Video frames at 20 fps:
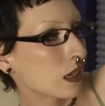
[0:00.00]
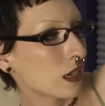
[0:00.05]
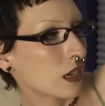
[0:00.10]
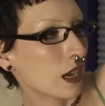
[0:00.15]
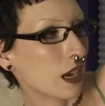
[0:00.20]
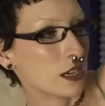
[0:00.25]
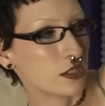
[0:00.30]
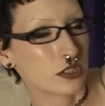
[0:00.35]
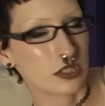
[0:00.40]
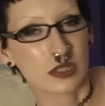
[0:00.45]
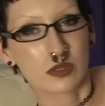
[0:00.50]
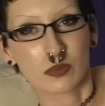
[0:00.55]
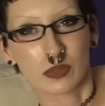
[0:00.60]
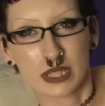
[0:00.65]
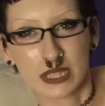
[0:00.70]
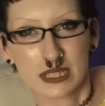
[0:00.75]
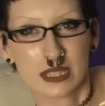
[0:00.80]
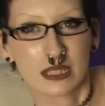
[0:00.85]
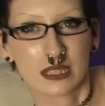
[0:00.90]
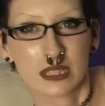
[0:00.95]
I just
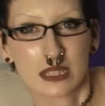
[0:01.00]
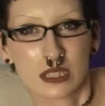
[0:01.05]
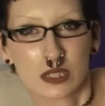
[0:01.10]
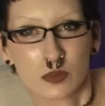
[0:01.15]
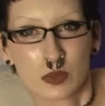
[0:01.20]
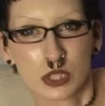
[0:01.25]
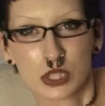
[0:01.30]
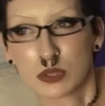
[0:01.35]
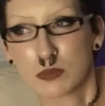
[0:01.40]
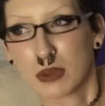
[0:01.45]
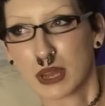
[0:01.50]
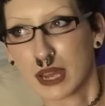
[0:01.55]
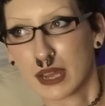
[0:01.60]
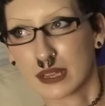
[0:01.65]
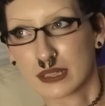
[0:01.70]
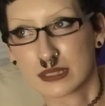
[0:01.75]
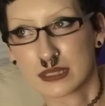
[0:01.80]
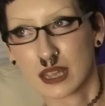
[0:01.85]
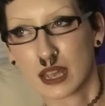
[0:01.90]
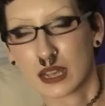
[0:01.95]
recently switched
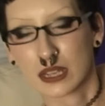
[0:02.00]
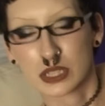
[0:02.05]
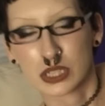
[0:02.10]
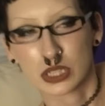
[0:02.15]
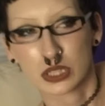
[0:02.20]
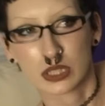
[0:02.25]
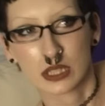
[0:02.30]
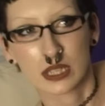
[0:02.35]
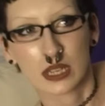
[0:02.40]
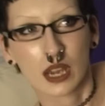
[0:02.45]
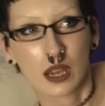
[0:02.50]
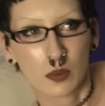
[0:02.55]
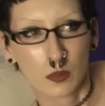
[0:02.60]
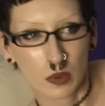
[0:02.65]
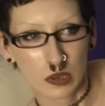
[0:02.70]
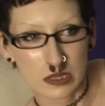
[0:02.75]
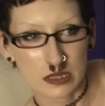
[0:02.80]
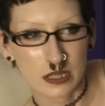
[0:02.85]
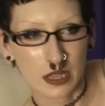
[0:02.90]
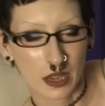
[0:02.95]
bags, actually. I
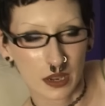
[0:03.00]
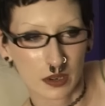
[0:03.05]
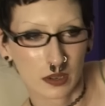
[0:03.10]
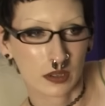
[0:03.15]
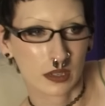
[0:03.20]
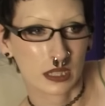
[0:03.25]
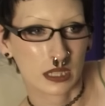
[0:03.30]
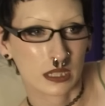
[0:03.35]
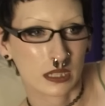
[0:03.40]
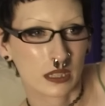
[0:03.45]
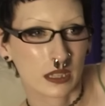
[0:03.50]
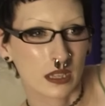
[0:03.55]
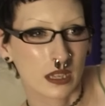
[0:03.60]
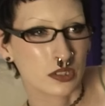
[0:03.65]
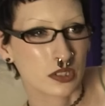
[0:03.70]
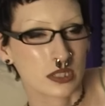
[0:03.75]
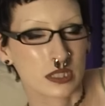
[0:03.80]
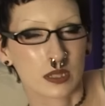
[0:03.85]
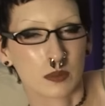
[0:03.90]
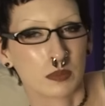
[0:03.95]
was carrying
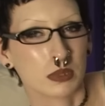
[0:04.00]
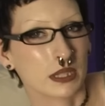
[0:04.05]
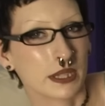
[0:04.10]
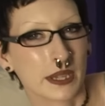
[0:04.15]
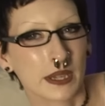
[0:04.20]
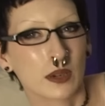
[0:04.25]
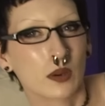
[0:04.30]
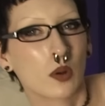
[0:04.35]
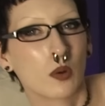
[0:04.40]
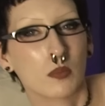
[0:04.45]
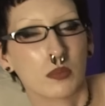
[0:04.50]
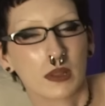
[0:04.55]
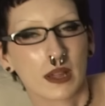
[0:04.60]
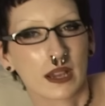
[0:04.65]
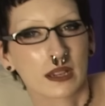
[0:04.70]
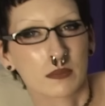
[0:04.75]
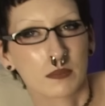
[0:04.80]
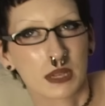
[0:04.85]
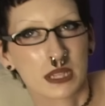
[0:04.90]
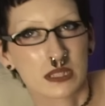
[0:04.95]
just a plain old
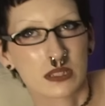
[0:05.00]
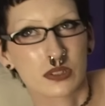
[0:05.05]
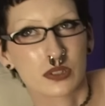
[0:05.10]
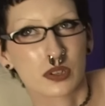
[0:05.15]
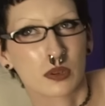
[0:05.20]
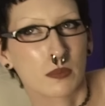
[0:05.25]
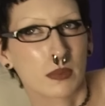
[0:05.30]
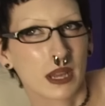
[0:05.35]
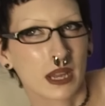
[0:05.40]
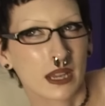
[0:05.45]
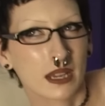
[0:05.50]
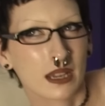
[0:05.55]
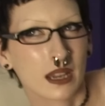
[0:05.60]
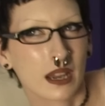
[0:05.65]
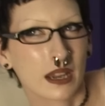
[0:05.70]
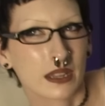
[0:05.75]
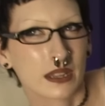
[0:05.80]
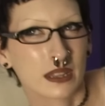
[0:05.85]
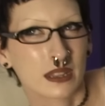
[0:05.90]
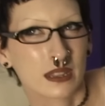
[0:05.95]
black messenger bag,
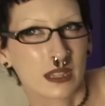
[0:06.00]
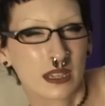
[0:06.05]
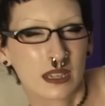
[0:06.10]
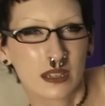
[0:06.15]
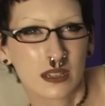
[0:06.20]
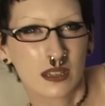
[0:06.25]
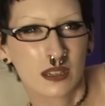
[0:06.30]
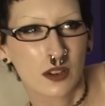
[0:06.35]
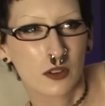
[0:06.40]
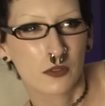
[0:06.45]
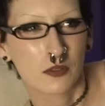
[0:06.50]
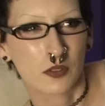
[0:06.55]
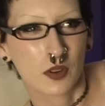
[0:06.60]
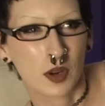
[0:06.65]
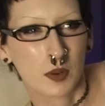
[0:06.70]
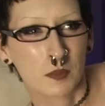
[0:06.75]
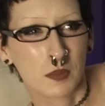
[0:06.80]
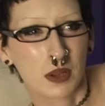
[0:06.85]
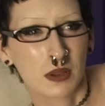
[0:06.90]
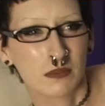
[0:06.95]
I think
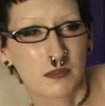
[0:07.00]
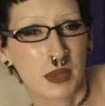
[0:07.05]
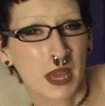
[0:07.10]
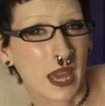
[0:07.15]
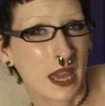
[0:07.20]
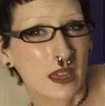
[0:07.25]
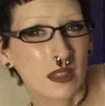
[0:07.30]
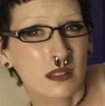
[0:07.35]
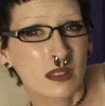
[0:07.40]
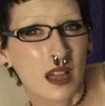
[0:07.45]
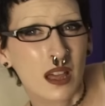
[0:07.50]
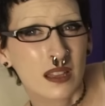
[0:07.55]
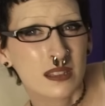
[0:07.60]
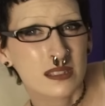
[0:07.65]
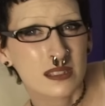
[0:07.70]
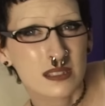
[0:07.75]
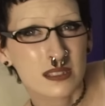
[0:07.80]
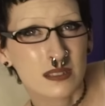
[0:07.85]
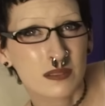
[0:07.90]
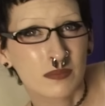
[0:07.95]
from
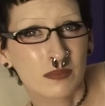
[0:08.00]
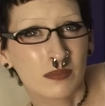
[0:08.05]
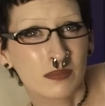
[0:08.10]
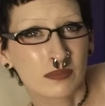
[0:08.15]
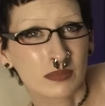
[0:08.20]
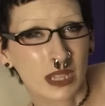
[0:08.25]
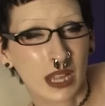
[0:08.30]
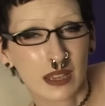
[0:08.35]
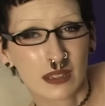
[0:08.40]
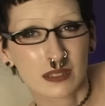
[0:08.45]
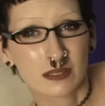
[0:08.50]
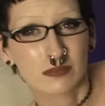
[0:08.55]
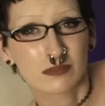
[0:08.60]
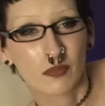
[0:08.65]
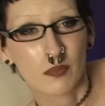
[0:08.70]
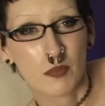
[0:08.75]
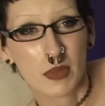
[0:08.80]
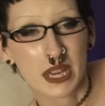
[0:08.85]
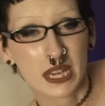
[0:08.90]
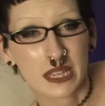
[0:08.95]
Payless, like
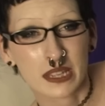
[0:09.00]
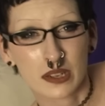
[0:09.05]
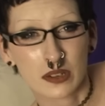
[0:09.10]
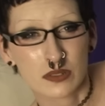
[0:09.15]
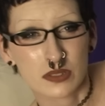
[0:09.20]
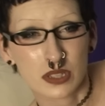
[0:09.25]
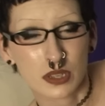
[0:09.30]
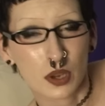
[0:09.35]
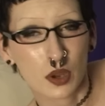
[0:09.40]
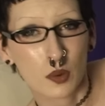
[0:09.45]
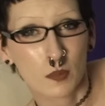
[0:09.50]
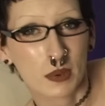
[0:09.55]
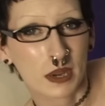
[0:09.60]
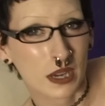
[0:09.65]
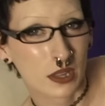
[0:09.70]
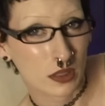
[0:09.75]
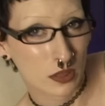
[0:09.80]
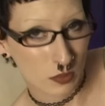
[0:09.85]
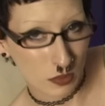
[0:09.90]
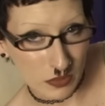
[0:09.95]
many years ago, but
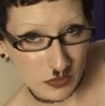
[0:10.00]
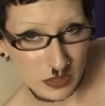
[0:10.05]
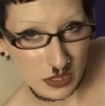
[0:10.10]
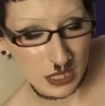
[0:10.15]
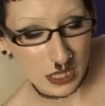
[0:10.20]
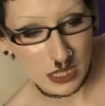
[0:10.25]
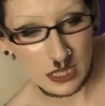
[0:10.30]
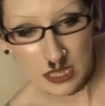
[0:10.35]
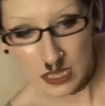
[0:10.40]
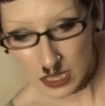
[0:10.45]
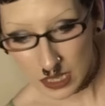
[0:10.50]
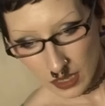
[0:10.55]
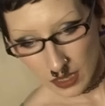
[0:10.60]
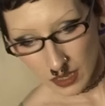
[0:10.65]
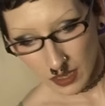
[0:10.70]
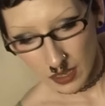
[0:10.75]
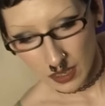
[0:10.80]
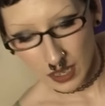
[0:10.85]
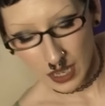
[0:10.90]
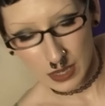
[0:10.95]
I thrifted it.
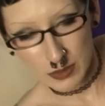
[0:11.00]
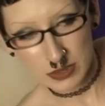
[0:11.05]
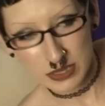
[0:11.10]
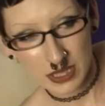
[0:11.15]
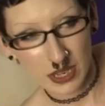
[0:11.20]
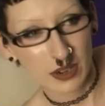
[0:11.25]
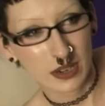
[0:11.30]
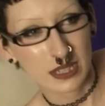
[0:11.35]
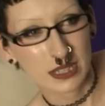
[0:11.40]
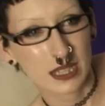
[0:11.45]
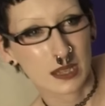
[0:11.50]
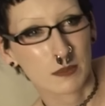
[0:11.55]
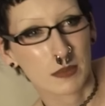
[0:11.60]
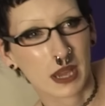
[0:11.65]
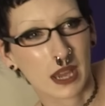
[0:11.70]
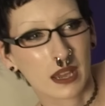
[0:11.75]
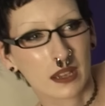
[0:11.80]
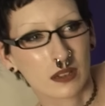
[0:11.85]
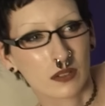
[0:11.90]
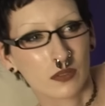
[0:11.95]
I was carrying that
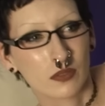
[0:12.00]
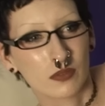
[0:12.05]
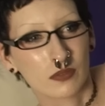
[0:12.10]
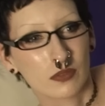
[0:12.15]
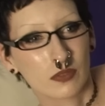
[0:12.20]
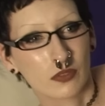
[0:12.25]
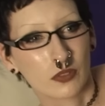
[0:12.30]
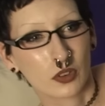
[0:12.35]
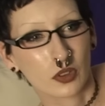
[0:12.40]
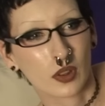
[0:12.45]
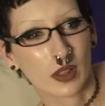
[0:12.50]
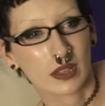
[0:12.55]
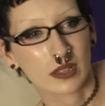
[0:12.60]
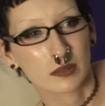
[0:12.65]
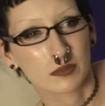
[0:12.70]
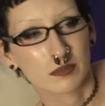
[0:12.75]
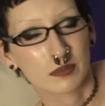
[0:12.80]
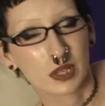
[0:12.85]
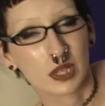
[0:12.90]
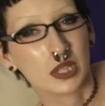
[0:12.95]
bag for
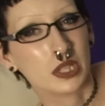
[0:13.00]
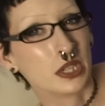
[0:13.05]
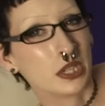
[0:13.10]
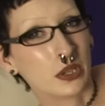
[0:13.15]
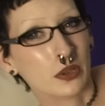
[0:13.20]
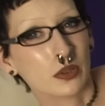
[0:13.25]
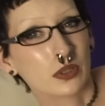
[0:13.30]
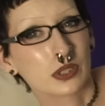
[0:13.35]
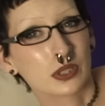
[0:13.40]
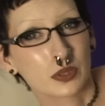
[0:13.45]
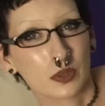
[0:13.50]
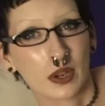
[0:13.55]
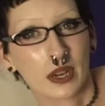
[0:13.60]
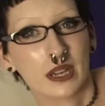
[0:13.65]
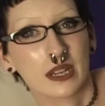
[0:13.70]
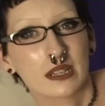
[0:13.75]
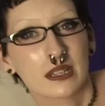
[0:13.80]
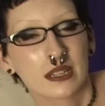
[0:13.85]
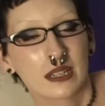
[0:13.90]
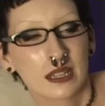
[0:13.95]
like a year
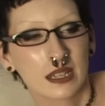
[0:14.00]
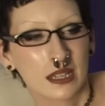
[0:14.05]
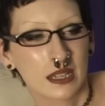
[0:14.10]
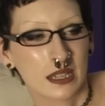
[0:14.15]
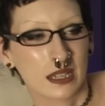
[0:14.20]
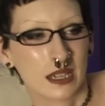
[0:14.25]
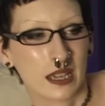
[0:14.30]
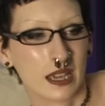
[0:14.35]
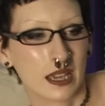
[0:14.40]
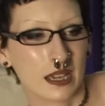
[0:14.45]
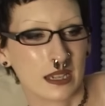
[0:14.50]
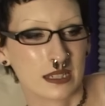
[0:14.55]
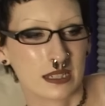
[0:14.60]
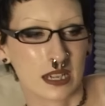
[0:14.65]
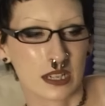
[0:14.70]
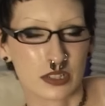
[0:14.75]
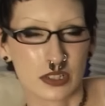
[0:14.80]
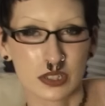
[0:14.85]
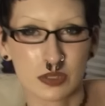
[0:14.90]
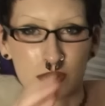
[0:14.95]
straight. And
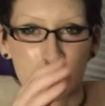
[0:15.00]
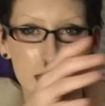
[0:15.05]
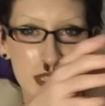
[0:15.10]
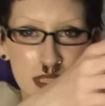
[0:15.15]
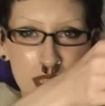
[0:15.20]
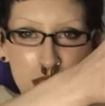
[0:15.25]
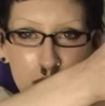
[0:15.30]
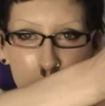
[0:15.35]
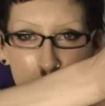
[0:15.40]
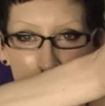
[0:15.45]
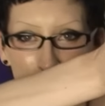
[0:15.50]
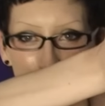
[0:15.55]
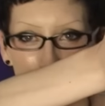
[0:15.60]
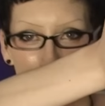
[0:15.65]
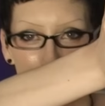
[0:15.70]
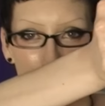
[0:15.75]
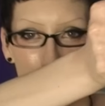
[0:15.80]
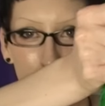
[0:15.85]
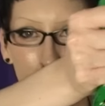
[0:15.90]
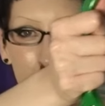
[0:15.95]
I just recently thrifted
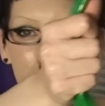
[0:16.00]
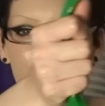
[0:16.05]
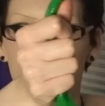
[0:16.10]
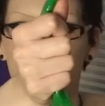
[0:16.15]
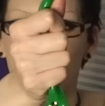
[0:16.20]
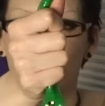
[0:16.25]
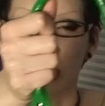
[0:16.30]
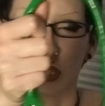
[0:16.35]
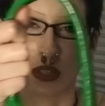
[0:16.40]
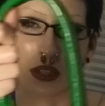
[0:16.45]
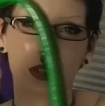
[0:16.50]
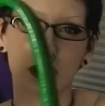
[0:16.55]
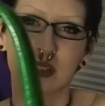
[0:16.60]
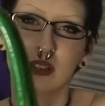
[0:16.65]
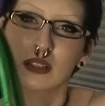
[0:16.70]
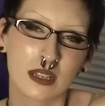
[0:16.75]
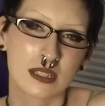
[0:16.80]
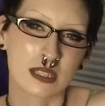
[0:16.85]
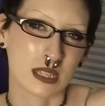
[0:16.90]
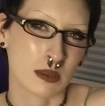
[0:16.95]
this one. I'm sure
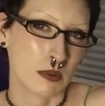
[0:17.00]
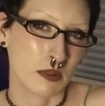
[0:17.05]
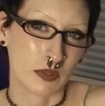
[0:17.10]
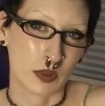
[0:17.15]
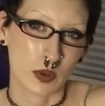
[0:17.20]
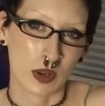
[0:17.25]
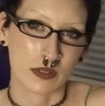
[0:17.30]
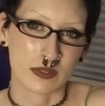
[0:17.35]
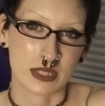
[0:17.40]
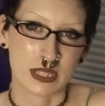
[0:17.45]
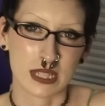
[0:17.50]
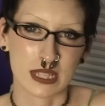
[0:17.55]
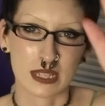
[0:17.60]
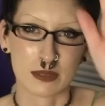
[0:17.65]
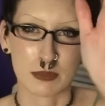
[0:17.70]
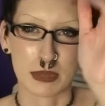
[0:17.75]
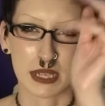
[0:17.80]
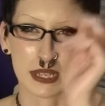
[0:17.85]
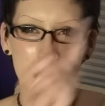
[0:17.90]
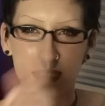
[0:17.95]
some of you have seen
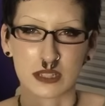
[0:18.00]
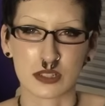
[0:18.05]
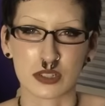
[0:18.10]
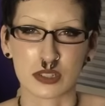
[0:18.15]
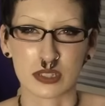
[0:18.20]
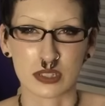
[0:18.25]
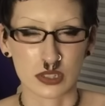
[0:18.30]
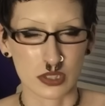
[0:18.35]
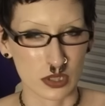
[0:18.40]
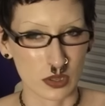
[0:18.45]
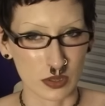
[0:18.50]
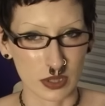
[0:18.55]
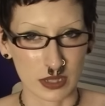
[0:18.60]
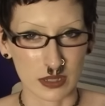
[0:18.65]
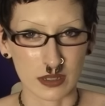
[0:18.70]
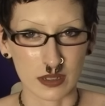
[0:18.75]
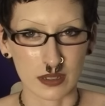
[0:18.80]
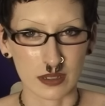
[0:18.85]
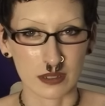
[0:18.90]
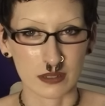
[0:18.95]
it because I just showed it
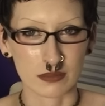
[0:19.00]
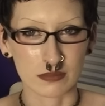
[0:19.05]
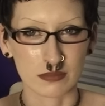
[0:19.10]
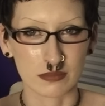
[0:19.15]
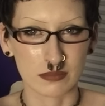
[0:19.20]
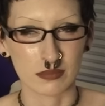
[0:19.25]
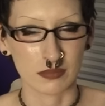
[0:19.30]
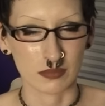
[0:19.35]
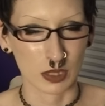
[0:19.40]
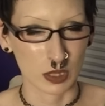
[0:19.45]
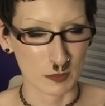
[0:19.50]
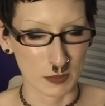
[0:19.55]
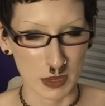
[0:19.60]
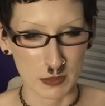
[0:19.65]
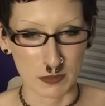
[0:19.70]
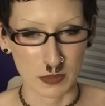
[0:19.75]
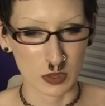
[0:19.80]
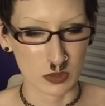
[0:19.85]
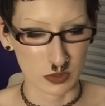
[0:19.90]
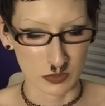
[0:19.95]
in one of my
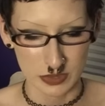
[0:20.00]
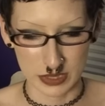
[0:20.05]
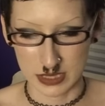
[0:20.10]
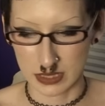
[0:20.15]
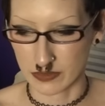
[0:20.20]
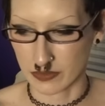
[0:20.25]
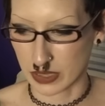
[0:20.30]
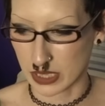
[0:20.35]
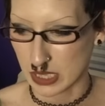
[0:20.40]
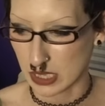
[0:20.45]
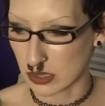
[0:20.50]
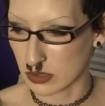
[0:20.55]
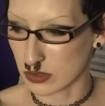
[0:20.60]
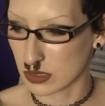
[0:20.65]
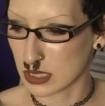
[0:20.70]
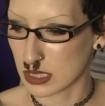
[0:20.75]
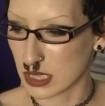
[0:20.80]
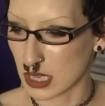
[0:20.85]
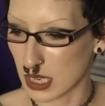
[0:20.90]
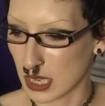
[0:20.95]
most recent
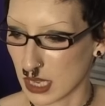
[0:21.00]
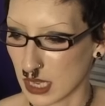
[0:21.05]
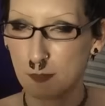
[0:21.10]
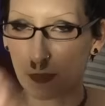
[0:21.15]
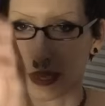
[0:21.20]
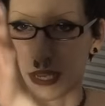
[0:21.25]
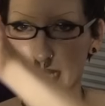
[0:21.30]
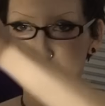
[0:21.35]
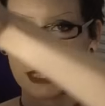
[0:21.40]
videos. But